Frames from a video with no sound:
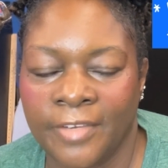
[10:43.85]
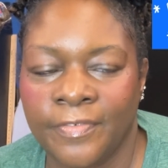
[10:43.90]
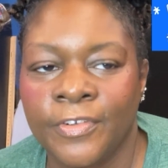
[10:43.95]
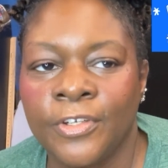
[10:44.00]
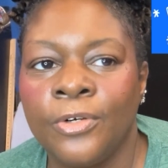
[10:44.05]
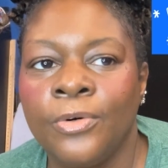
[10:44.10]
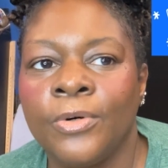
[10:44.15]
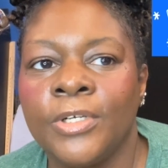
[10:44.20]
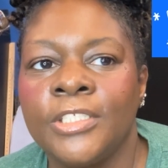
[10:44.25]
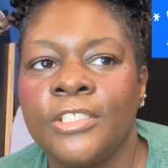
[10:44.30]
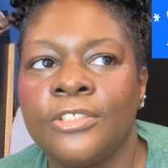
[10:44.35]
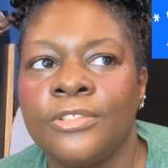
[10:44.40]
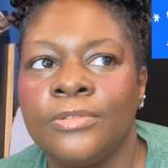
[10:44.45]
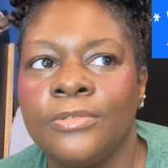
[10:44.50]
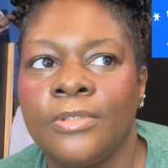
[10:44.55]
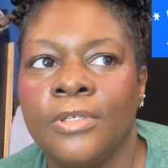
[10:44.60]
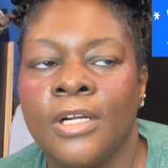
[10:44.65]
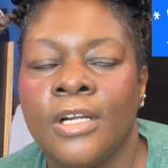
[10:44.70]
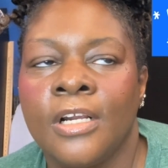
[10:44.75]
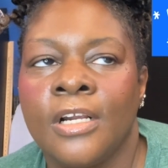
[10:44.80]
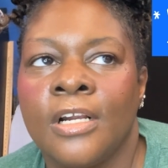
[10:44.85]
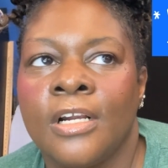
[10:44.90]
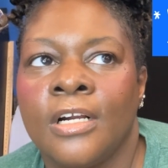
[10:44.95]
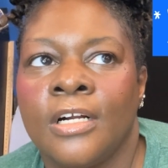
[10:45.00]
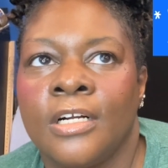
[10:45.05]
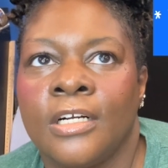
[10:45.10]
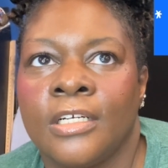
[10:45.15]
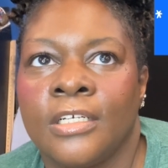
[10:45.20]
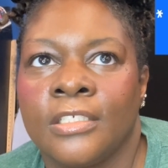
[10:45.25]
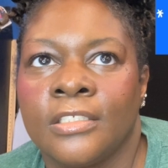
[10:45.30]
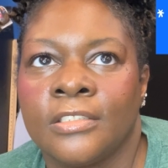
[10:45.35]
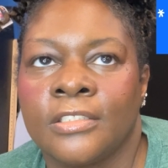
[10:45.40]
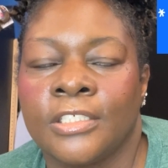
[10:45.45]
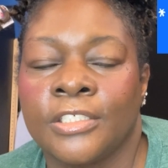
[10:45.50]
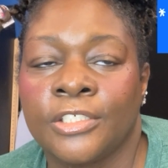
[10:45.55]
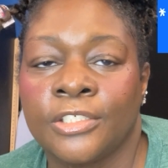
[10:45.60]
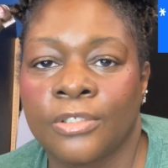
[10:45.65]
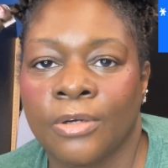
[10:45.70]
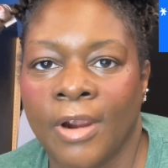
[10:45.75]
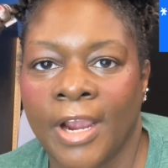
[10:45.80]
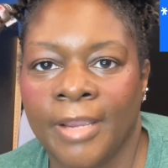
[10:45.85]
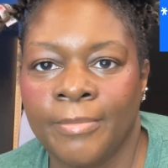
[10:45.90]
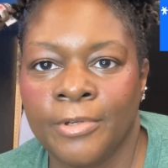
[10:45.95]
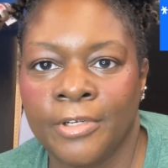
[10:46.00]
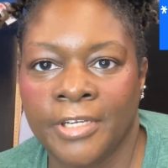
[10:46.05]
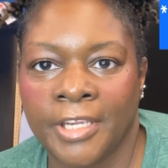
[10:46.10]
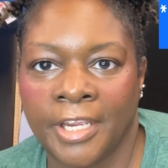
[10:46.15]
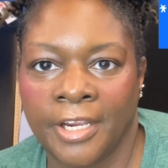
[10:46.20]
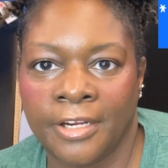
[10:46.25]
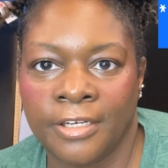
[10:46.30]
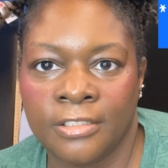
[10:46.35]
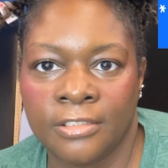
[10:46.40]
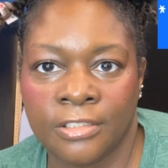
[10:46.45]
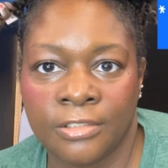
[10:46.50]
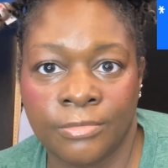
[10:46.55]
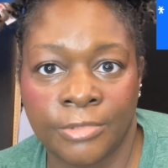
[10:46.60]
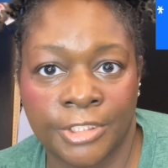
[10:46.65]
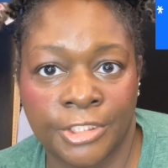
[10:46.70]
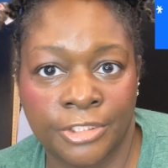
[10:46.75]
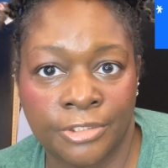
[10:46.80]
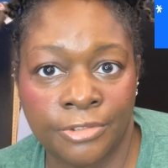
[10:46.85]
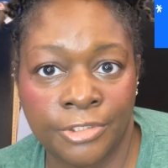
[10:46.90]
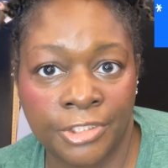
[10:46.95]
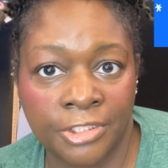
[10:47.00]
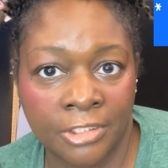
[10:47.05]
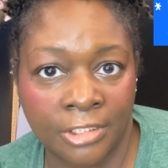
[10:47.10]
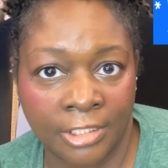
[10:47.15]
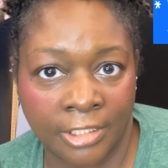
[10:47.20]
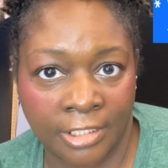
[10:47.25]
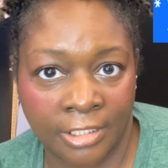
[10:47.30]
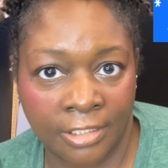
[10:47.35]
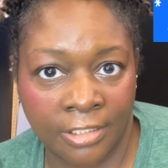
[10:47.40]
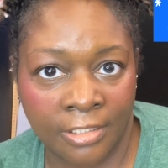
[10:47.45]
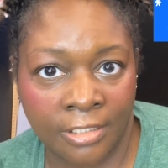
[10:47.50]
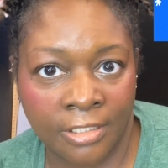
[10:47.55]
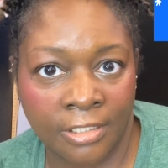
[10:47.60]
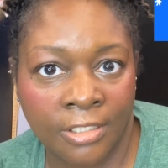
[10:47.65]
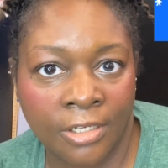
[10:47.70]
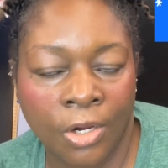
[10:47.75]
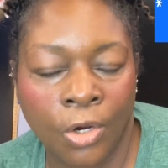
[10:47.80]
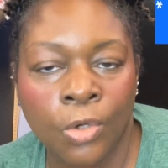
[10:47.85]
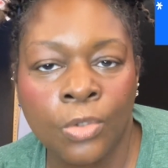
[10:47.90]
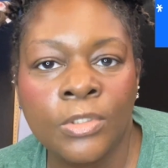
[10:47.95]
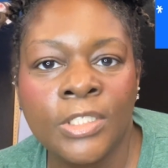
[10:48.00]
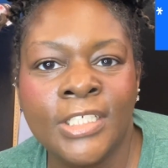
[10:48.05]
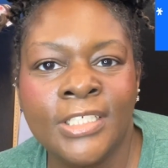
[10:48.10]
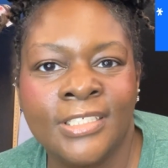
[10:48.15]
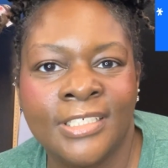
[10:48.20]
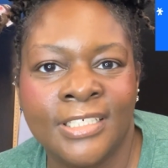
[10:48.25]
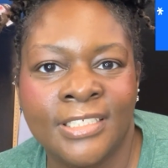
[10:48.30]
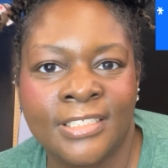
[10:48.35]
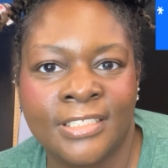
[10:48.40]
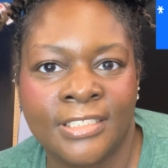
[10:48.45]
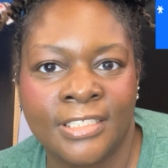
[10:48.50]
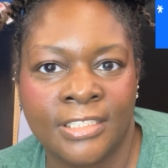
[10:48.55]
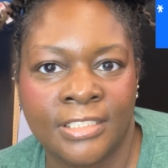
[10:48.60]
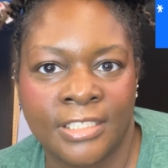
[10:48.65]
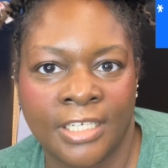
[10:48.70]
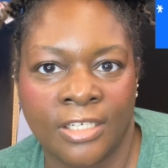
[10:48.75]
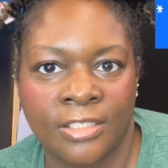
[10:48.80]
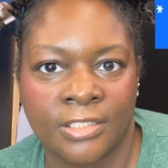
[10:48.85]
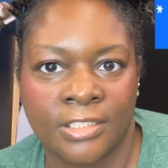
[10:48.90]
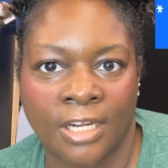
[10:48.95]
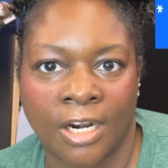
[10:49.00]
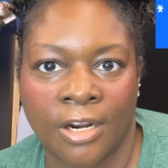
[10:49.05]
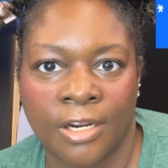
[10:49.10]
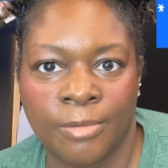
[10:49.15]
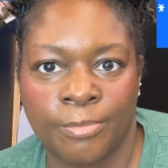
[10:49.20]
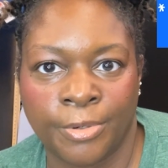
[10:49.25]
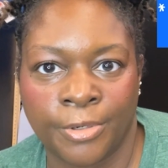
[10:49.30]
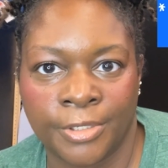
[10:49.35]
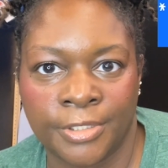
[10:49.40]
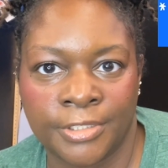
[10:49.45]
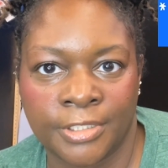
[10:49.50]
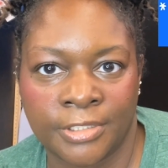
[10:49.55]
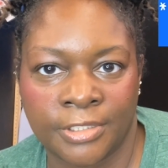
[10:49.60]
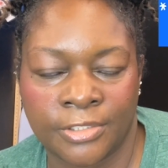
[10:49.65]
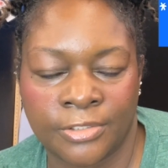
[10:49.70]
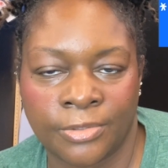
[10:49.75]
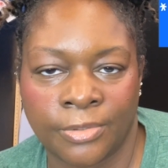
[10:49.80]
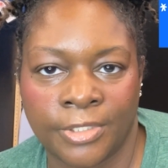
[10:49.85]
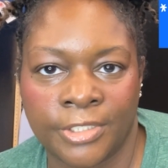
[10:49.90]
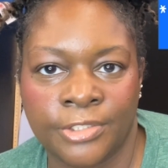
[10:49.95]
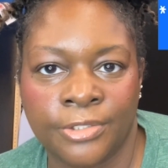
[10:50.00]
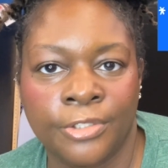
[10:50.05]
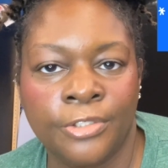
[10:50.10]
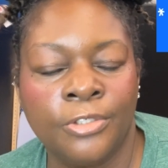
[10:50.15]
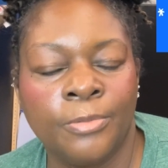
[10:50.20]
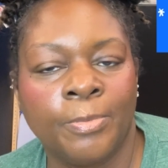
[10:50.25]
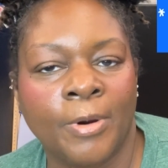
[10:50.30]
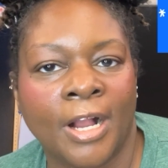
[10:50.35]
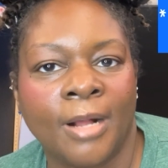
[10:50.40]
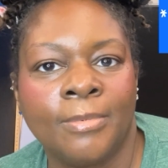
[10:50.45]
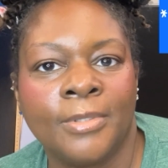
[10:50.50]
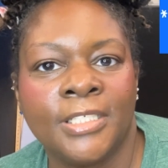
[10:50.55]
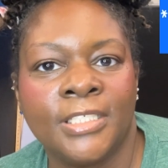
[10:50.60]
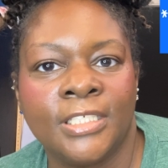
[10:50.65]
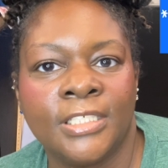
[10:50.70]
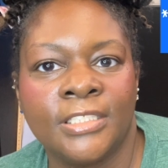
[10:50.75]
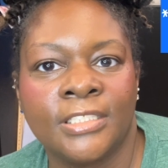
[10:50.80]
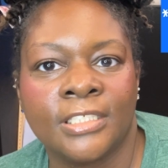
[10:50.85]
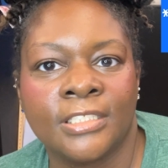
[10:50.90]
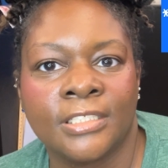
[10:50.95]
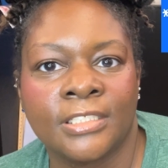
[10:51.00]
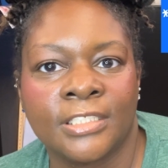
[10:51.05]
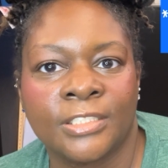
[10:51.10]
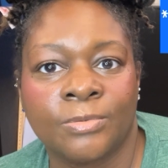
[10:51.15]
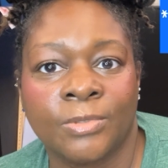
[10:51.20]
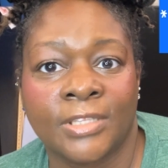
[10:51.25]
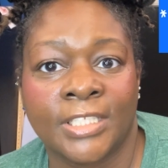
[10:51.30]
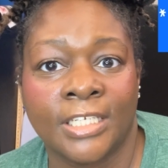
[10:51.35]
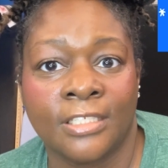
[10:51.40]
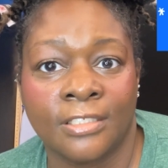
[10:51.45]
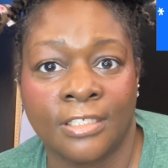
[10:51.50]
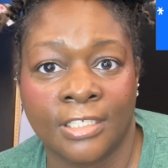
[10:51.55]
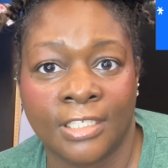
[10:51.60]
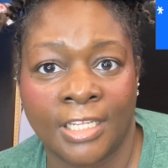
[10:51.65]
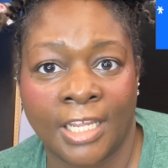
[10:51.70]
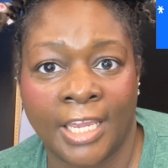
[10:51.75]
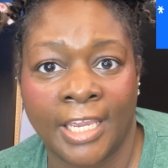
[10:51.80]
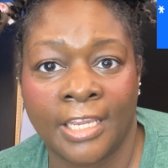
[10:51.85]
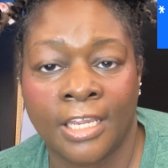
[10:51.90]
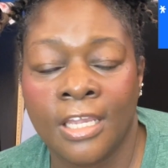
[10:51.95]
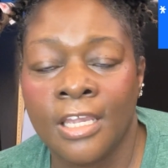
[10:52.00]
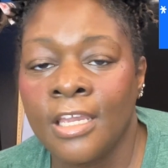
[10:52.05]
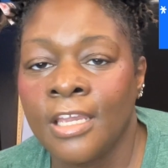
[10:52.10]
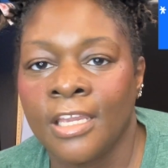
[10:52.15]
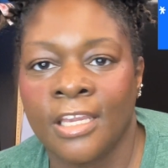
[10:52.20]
If you're going to describe your character, which you should, only list details that are important to the story. So you probably need to list what they look like.